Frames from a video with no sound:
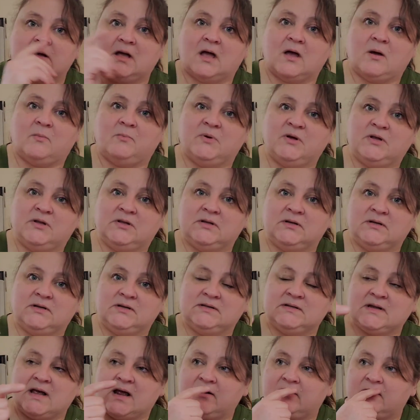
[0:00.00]
I'll put the
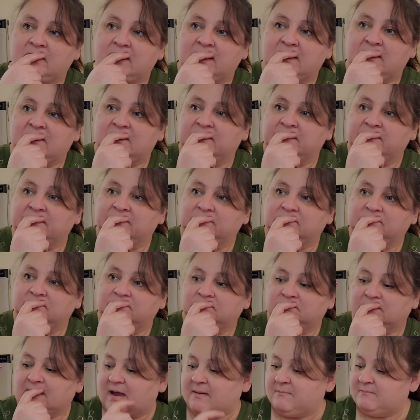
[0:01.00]
designer here.
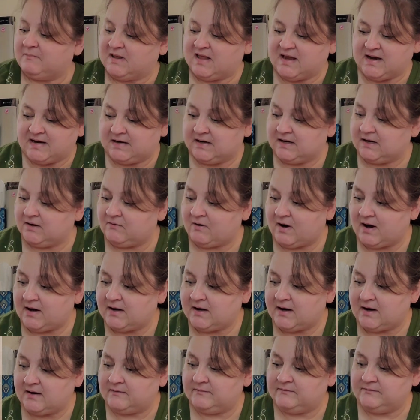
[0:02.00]
I'm blanking right
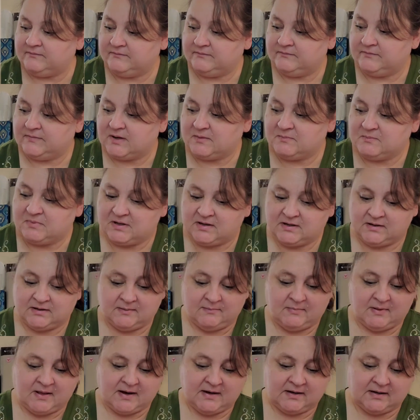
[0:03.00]
now,
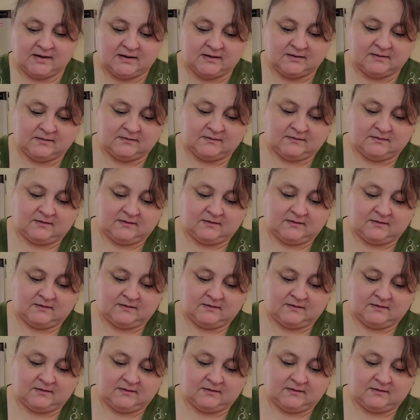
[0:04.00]
completely blanking.